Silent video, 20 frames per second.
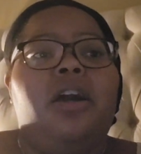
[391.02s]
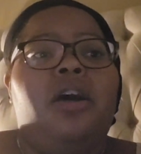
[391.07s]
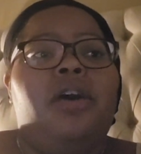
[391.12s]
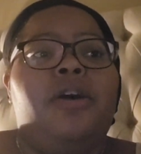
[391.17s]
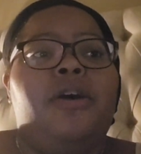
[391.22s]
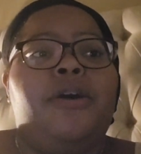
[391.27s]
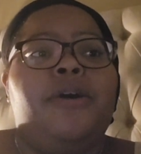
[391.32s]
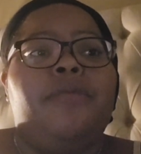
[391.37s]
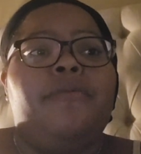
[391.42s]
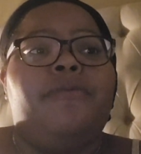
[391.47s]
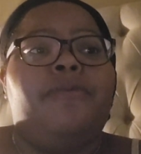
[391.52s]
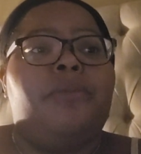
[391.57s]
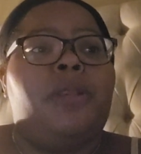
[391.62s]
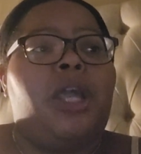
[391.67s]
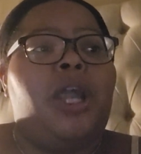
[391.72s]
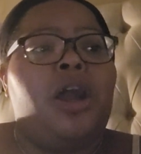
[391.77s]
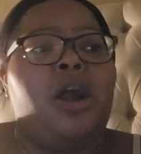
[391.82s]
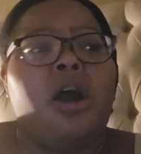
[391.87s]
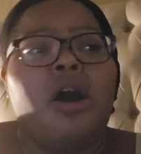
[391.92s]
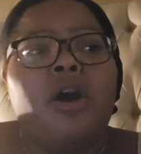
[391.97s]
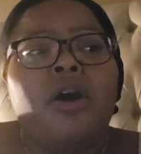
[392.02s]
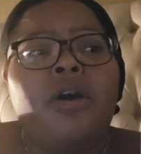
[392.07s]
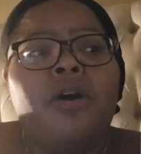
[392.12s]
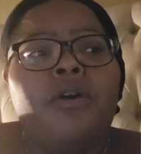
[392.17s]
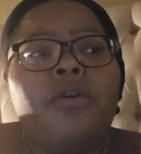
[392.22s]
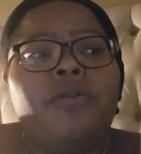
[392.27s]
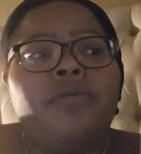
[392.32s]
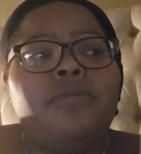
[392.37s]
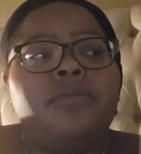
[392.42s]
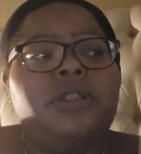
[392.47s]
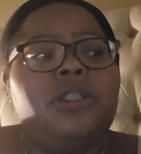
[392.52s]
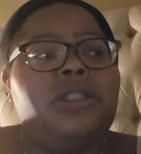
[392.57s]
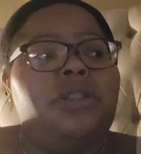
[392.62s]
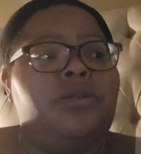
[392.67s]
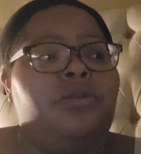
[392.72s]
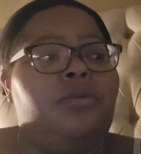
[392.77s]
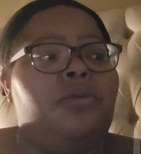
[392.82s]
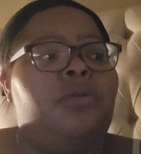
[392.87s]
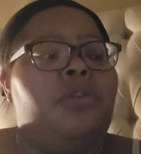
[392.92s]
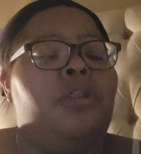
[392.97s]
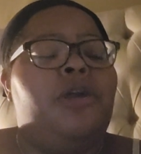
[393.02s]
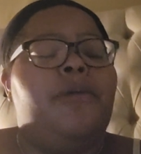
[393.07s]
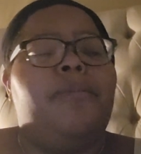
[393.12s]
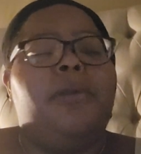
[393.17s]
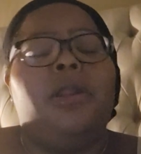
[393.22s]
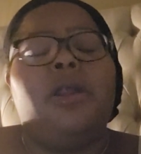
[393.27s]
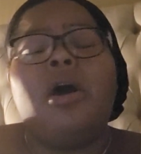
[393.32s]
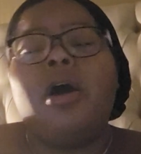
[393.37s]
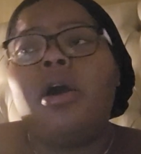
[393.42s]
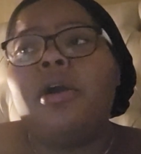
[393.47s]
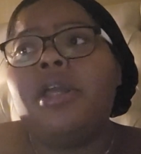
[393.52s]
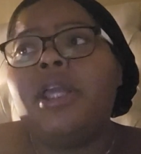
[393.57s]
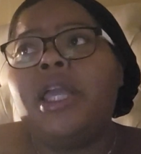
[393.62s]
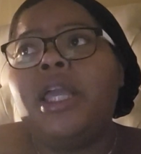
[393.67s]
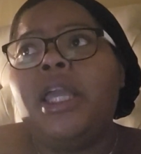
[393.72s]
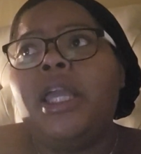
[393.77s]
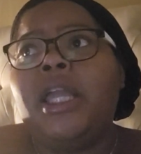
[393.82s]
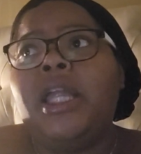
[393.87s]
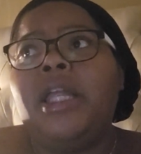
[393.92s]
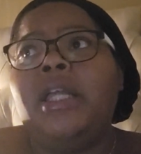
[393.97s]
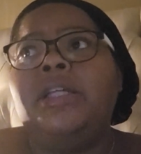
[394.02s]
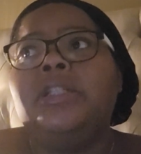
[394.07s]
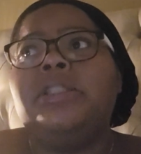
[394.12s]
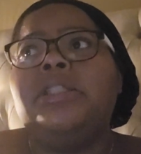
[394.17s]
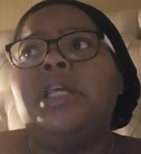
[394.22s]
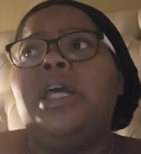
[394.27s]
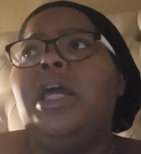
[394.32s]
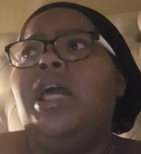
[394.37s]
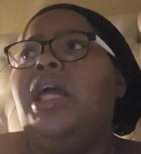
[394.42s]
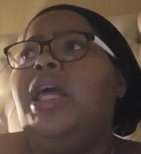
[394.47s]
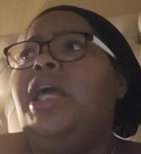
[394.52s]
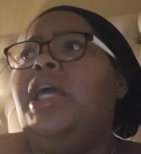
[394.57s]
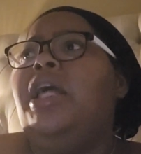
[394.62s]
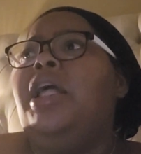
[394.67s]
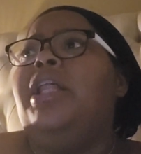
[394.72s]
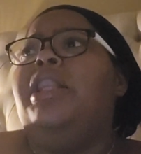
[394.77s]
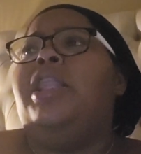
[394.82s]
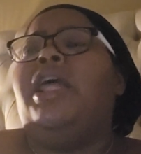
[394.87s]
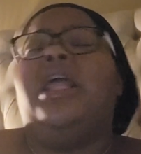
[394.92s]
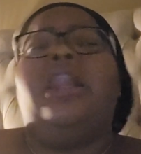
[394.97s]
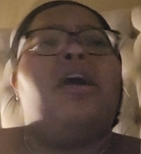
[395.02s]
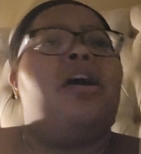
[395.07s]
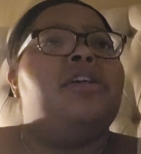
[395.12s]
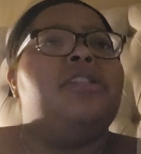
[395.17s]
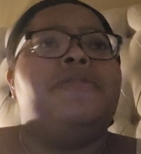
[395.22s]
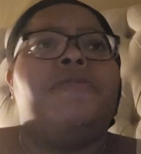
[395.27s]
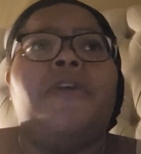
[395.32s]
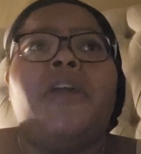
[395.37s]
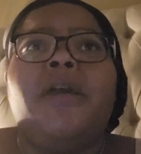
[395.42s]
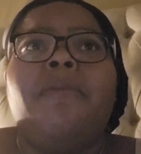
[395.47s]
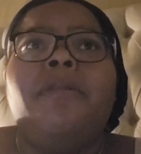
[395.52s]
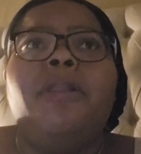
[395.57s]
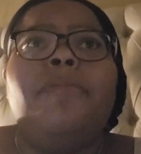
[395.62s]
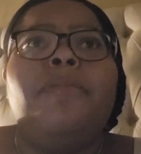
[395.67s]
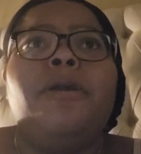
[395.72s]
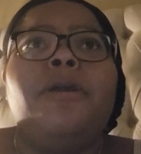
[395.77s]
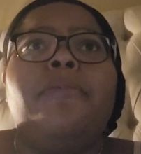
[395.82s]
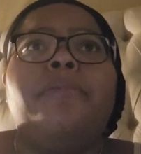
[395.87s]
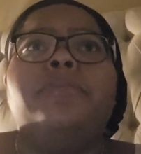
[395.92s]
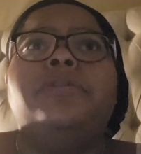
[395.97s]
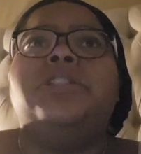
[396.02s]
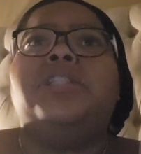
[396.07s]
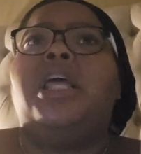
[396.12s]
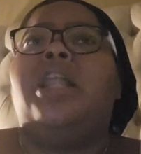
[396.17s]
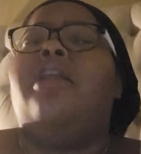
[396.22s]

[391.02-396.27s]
from their homes to their belongings. They lost family members, they